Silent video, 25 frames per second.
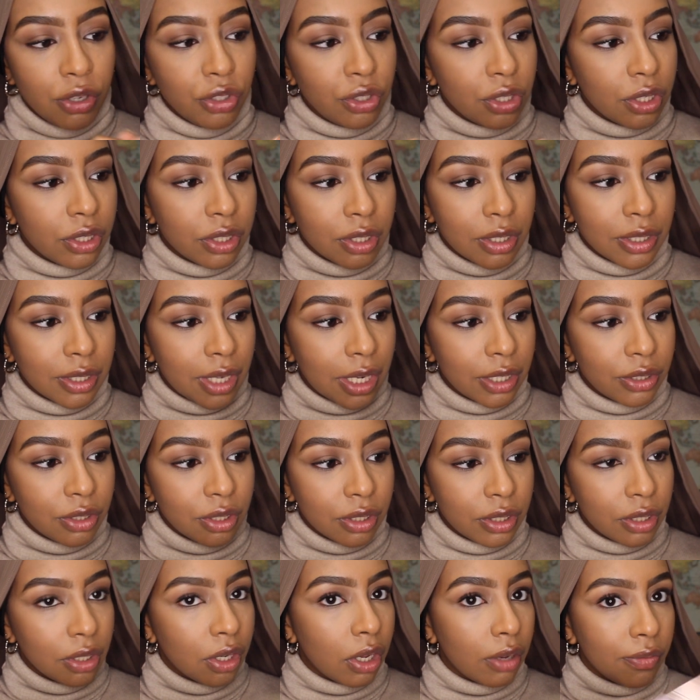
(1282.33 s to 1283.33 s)
just because I
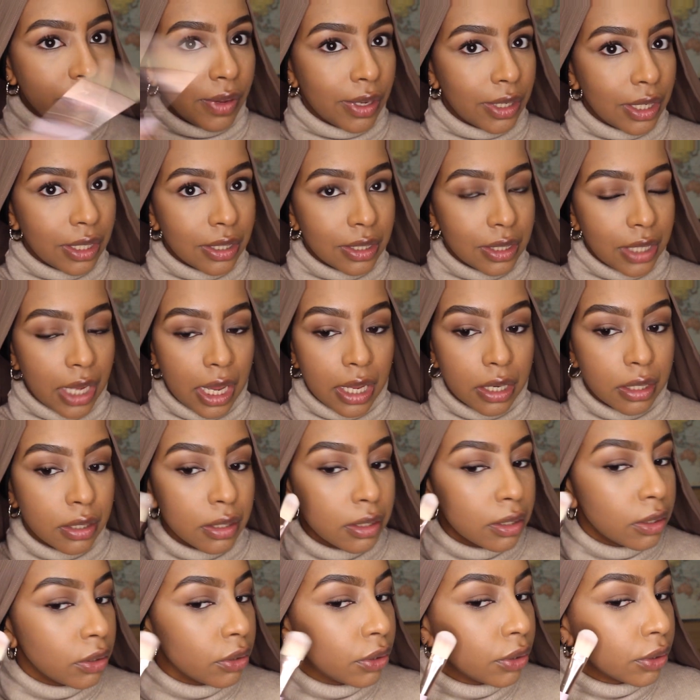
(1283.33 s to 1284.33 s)
just love an
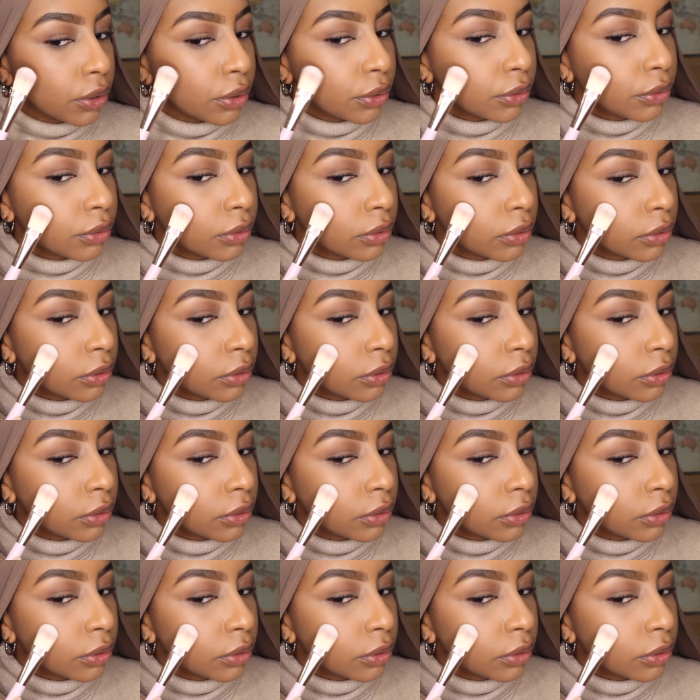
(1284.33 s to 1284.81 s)
intense look.